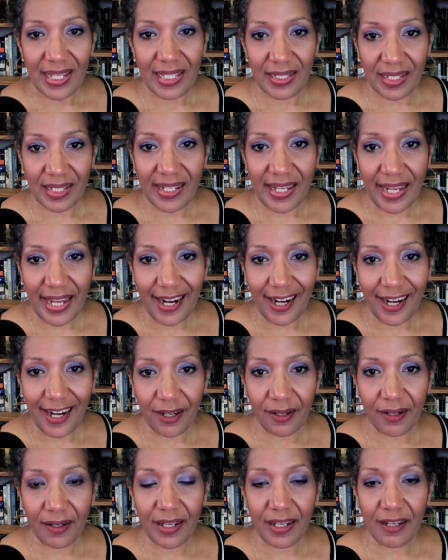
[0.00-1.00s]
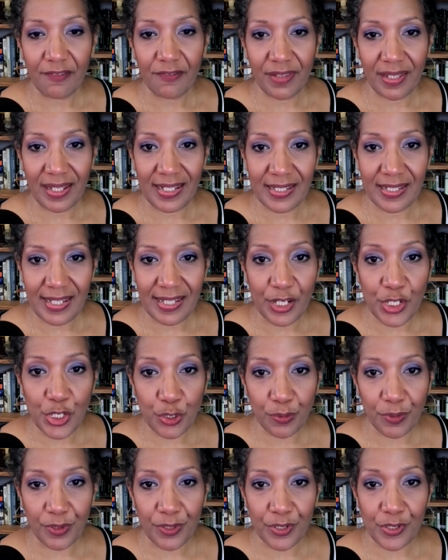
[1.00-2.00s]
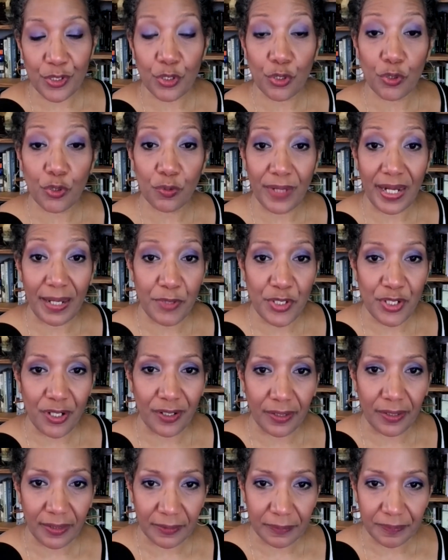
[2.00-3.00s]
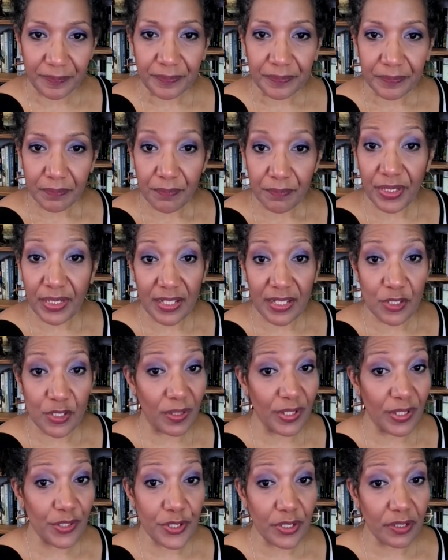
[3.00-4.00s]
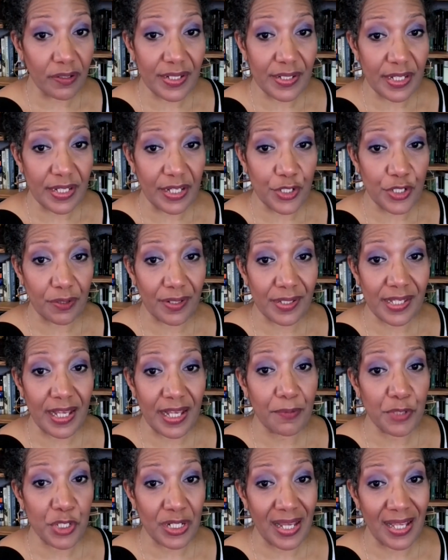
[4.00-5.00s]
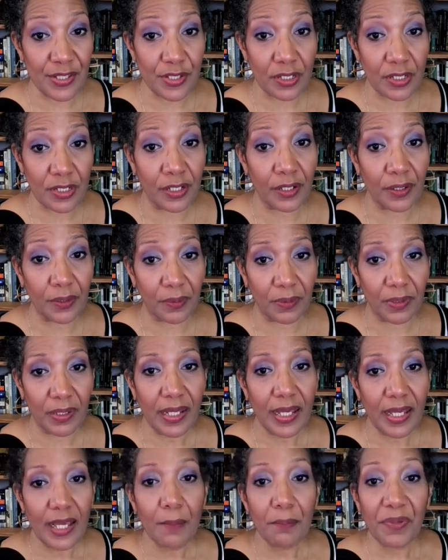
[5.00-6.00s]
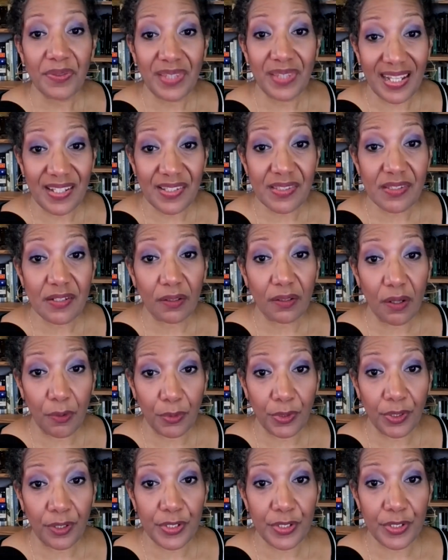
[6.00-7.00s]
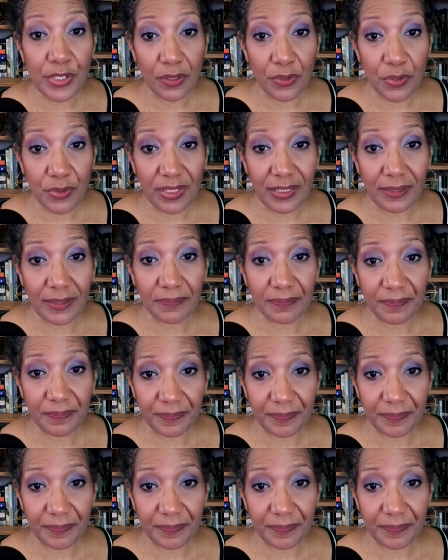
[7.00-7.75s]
in the care of the indenturers who raped her? Because once her indenture is up, she has to go, but they still own her children.